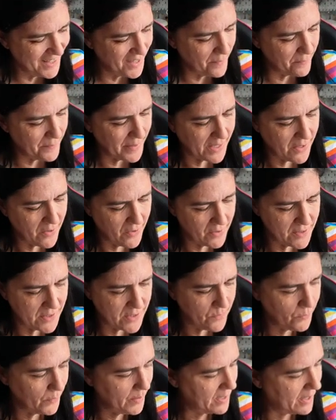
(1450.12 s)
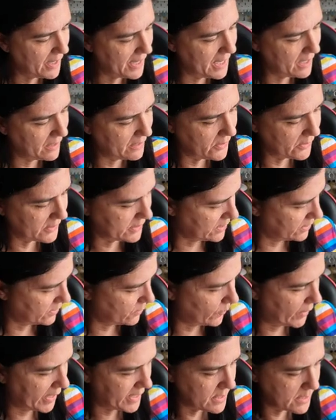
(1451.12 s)
Because when I looked at the
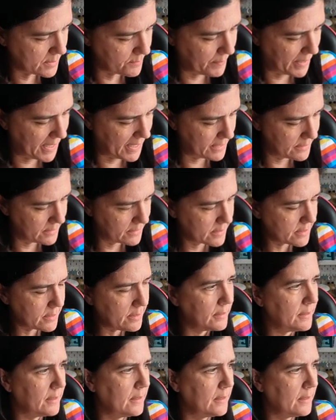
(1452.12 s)
waistband,